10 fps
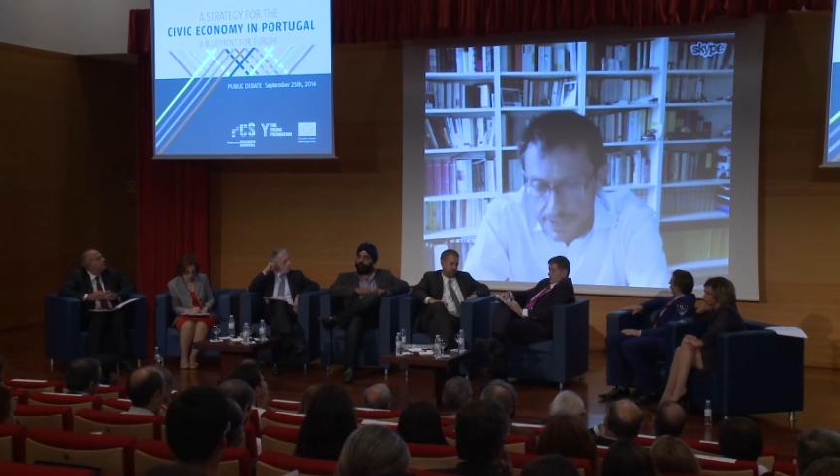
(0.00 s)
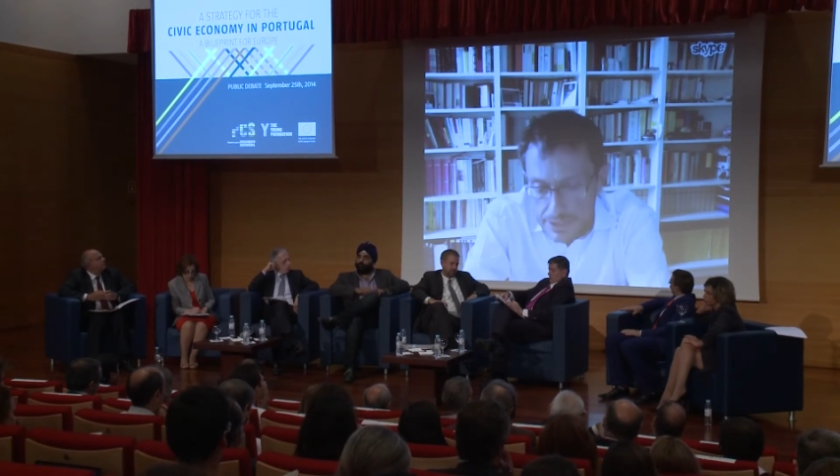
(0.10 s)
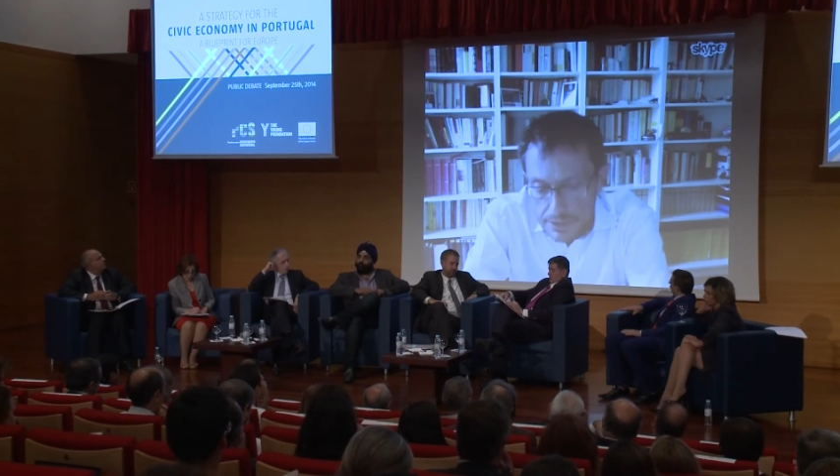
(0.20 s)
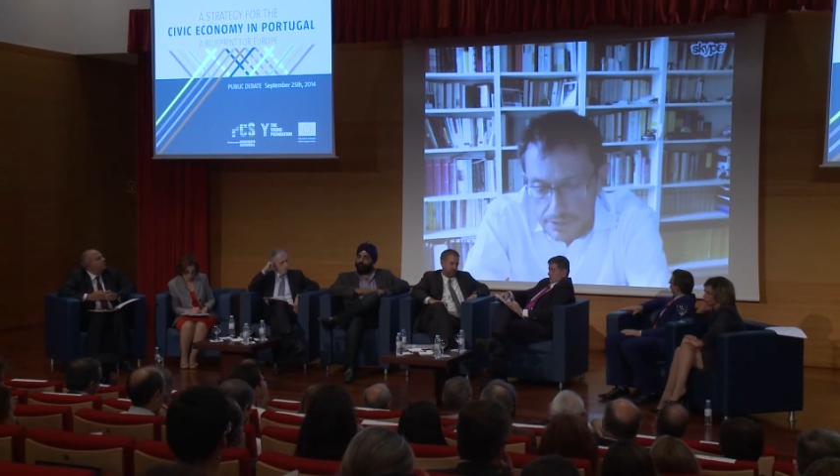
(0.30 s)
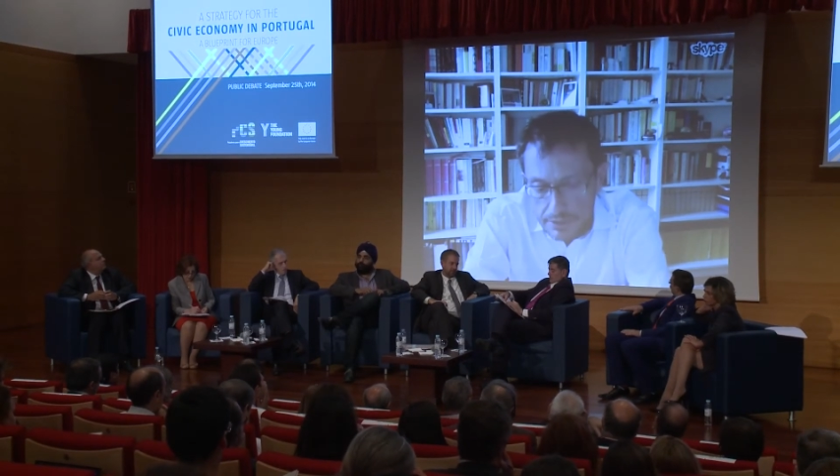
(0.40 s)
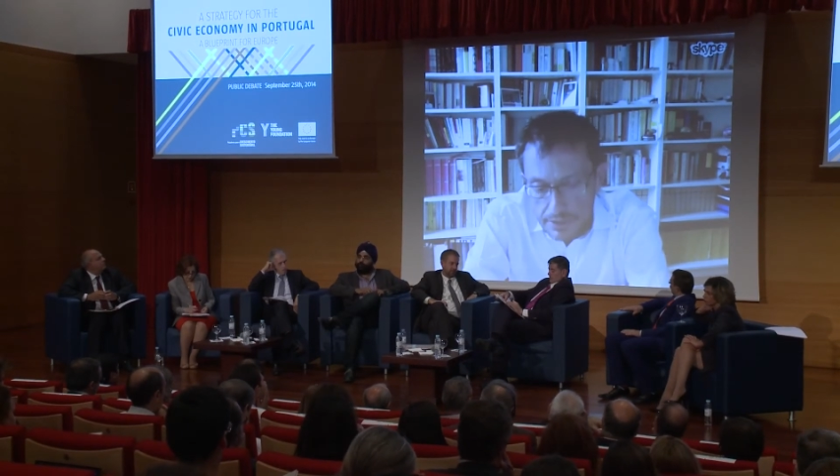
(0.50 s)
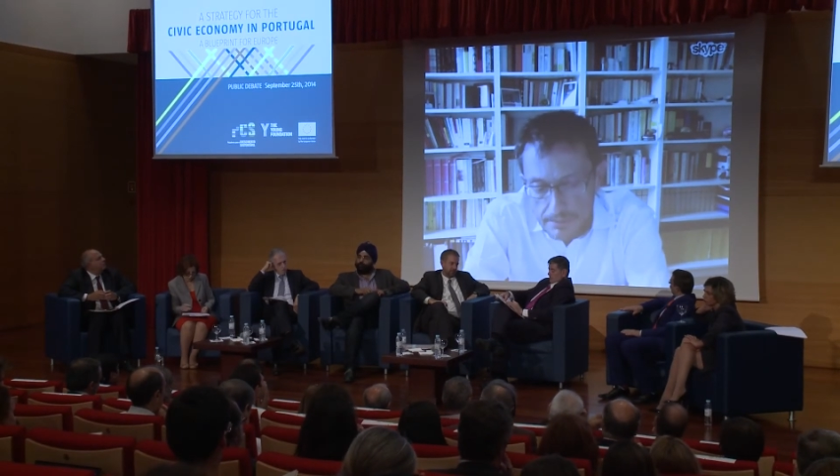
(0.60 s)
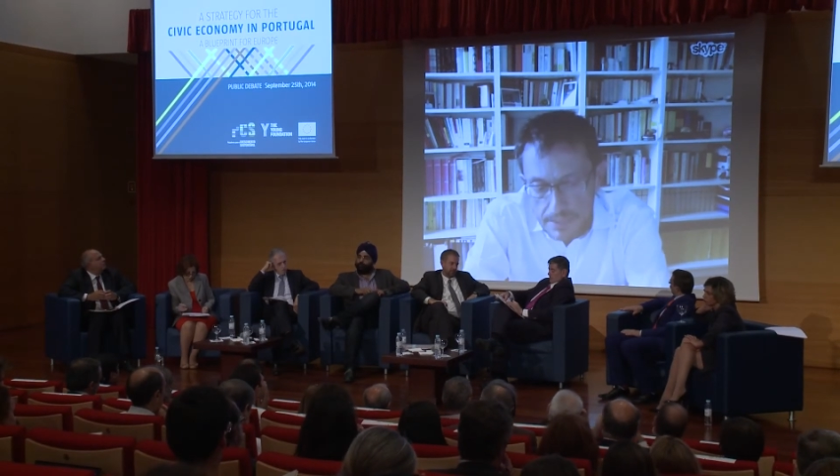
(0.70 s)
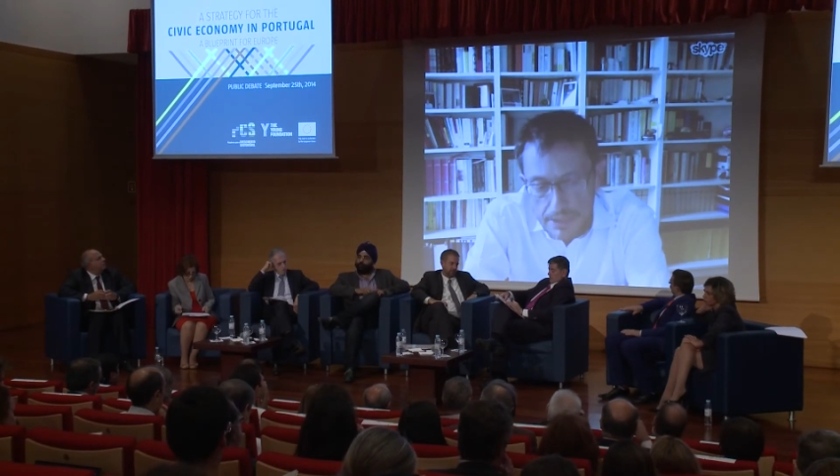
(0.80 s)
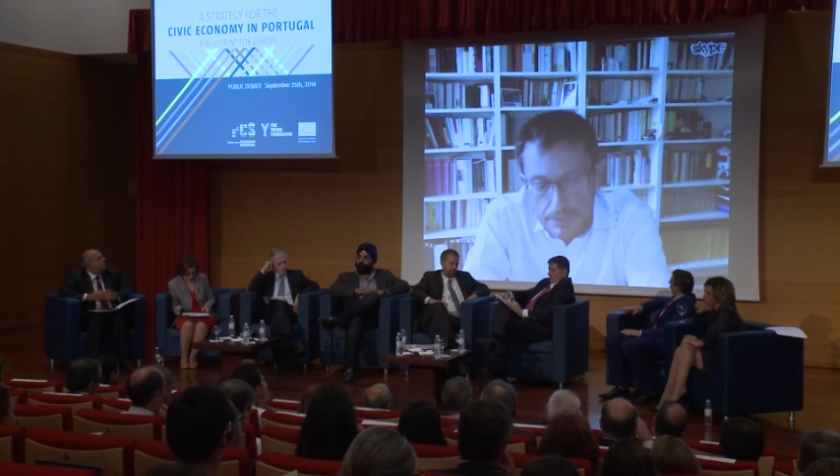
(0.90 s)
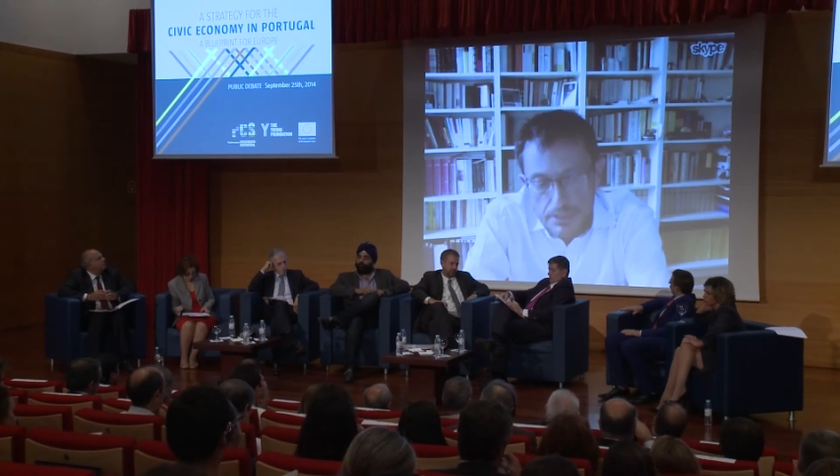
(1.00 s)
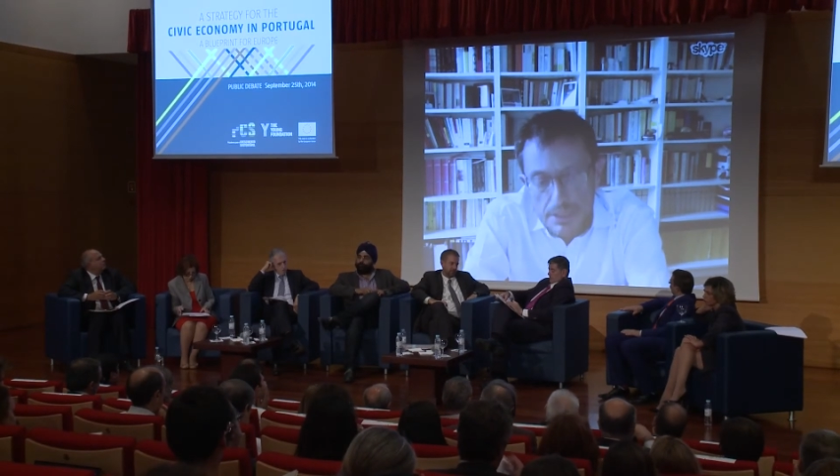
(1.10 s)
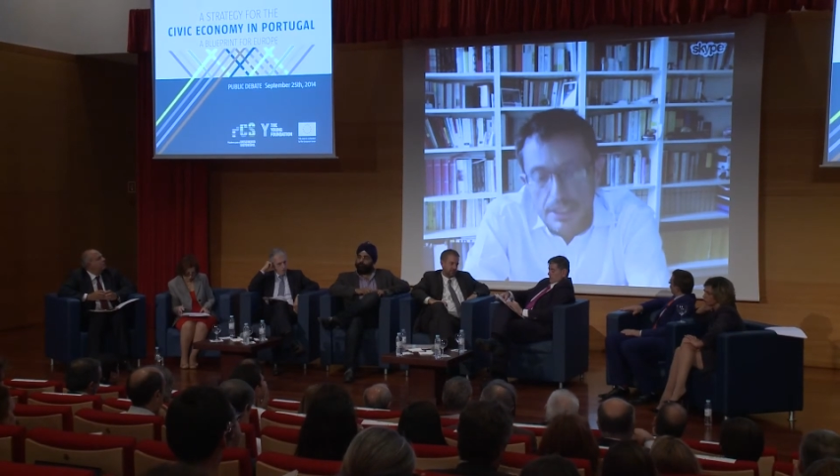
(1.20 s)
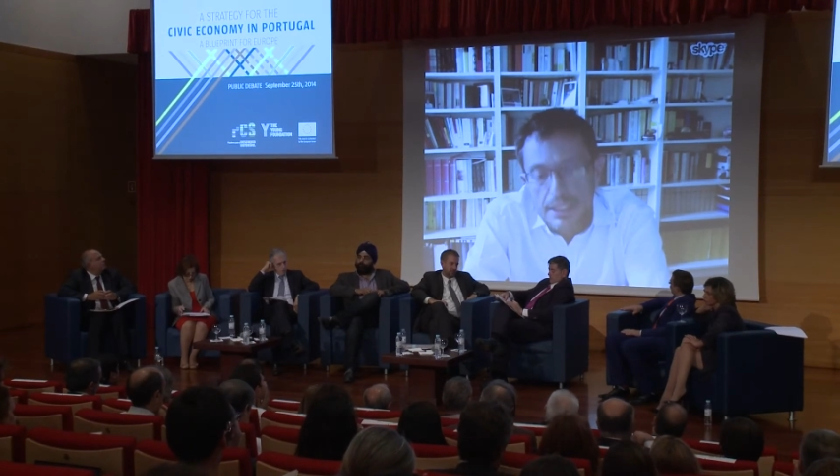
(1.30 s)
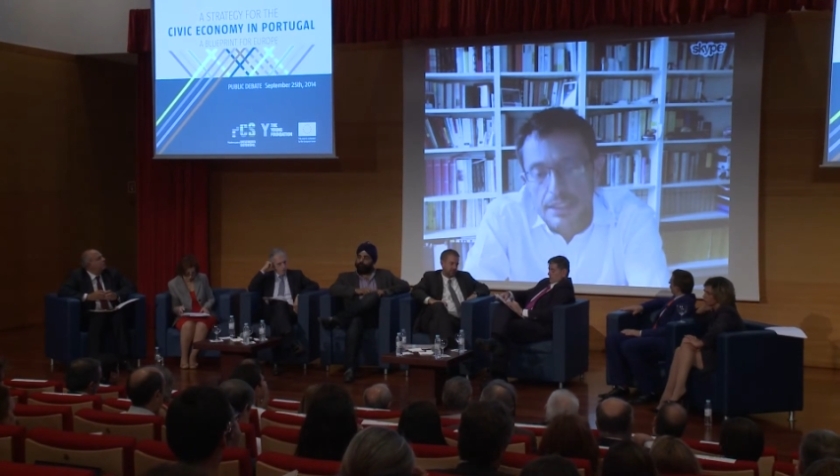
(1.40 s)
engineering and management
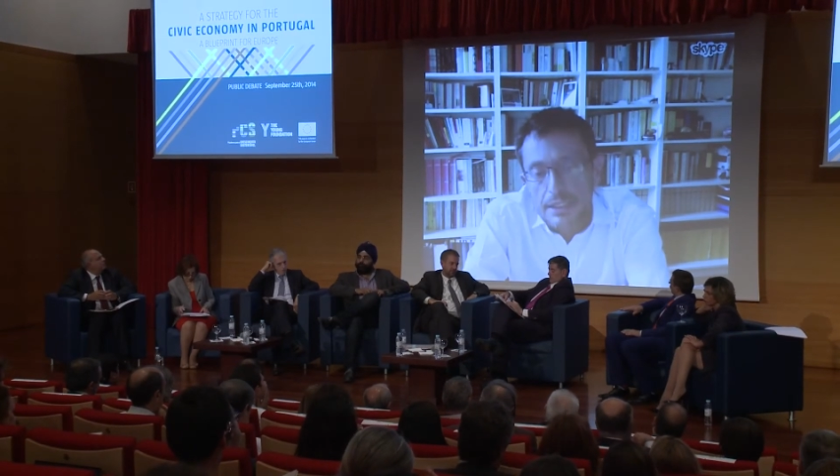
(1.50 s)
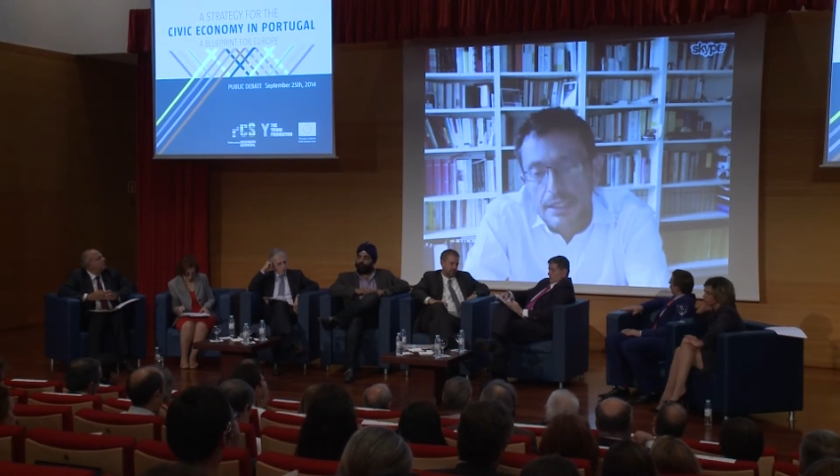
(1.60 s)
in